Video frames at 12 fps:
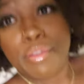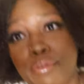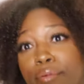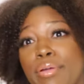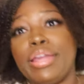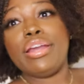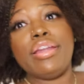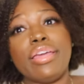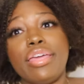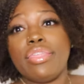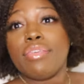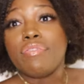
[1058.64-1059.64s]
ready to
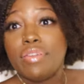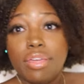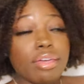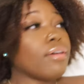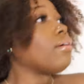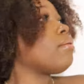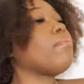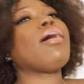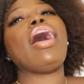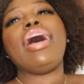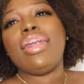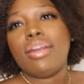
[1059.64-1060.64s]
get the up
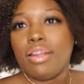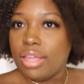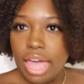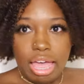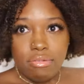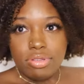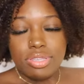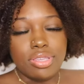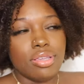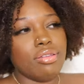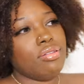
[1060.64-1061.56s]
out of the house.